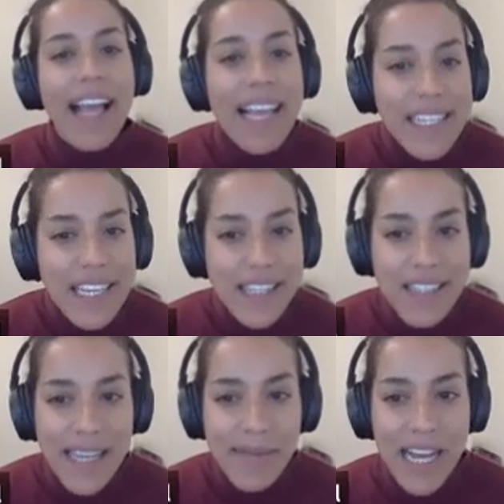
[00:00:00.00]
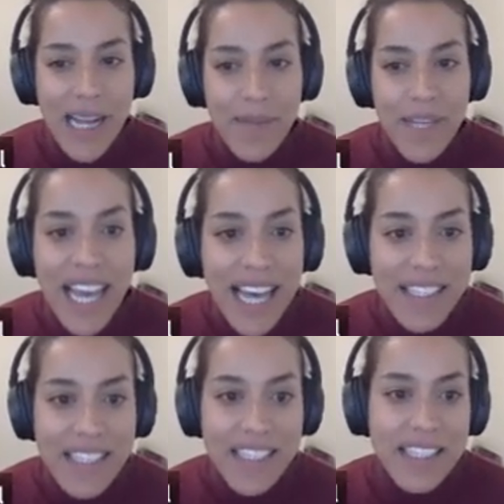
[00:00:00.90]
And at the same time, the
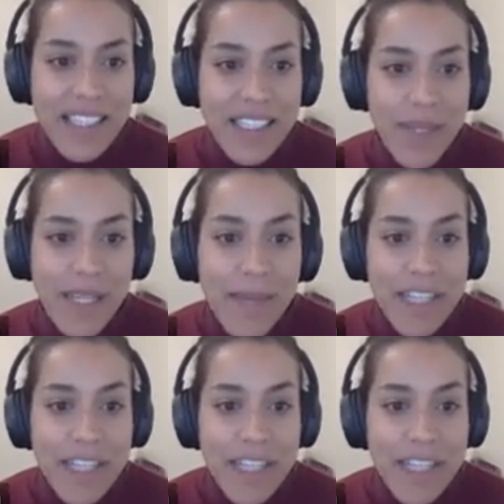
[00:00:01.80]
gas in the disk is being